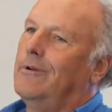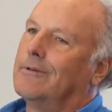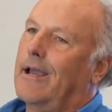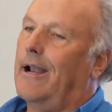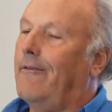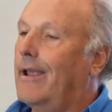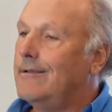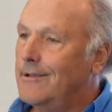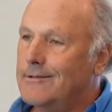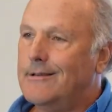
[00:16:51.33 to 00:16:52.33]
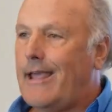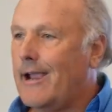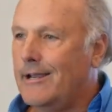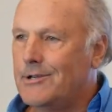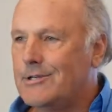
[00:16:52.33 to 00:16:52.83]
He was kind of
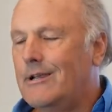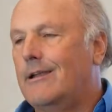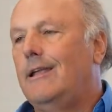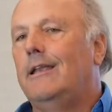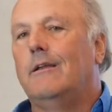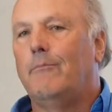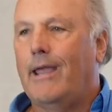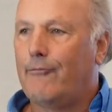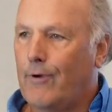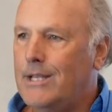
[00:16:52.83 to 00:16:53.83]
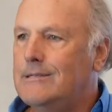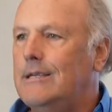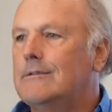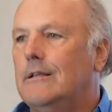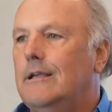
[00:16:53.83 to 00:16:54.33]
antagonistic. He didn't make friends
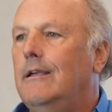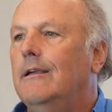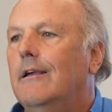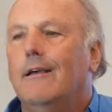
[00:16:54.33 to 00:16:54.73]
easily.